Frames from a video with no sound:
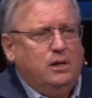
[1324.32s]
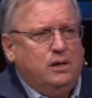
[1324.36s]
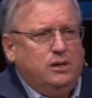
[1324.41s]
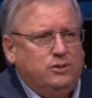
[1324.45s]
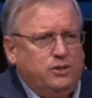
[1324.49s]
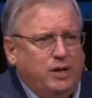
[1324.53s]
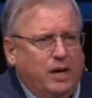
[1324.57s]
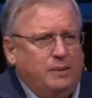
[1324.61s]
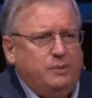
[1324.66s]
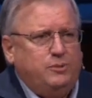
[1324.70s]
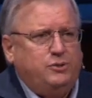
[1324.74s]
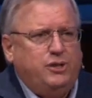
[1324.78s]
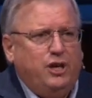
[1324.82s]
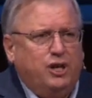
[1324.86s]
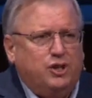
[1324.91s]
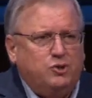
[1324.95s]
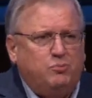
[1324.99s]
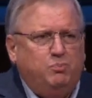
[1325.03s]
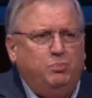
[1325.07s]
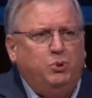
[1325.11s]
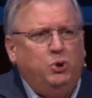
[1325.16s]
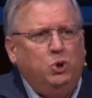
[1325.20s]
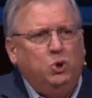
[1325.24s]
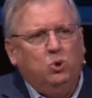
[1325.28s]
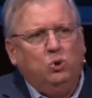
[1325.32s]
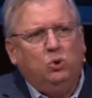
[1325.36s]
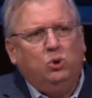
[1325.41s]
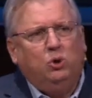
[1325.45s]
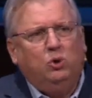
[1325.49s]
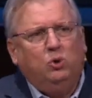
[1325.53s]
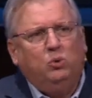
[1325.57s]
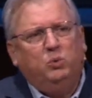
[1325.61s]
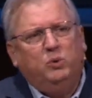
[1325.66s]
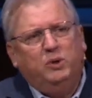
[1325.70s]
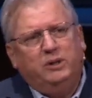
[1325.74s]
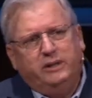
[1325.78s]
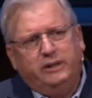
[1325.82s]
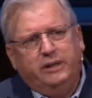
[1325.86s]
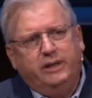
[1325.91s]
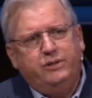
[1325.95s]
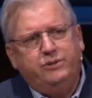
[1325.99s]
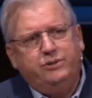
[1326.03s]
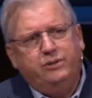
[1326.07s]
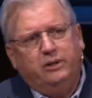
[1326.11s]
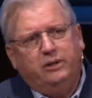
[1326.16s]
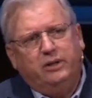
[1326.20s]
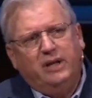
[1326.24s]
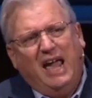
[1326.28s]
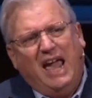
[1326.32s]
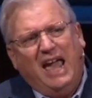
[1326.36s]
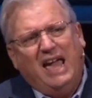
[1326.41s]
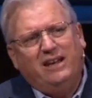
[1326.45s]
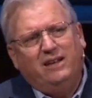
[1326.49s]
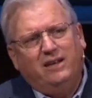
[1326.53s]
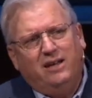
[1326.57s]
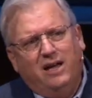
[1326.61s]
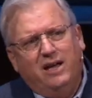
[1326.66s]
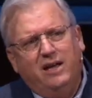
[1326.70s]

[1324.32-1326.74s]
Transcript: James says, pure religion and